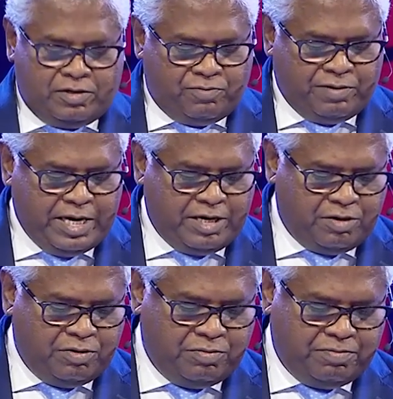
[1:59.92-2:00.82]
we need
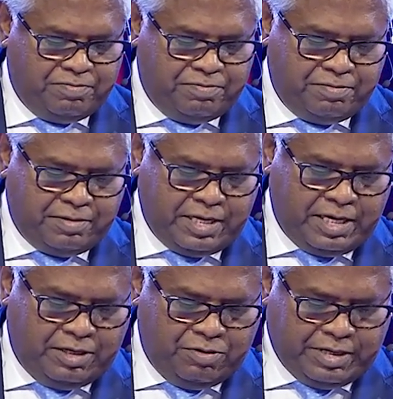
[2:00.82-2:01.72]
to
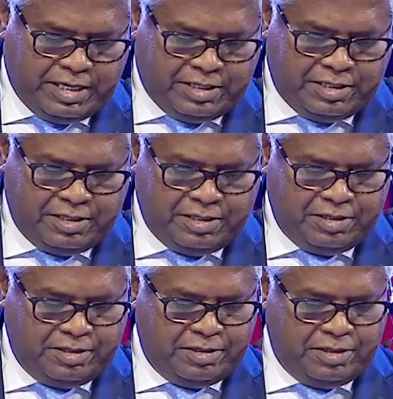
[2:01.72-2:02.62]
take a look at
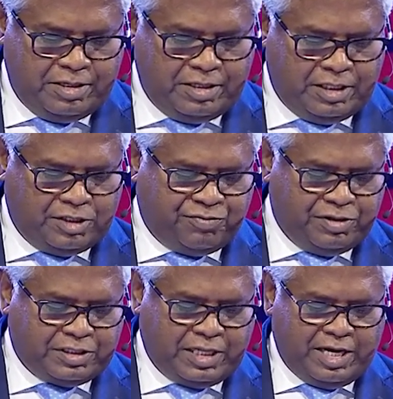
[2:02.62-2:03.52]
this
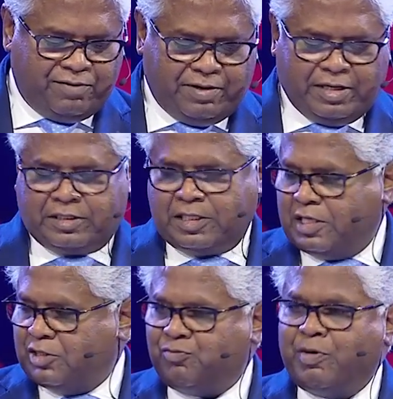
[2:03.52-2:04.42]
first line where it
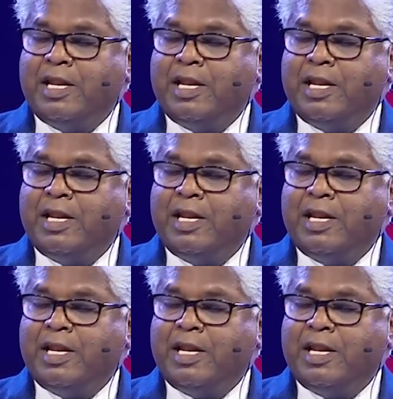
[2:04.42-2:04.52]
says, when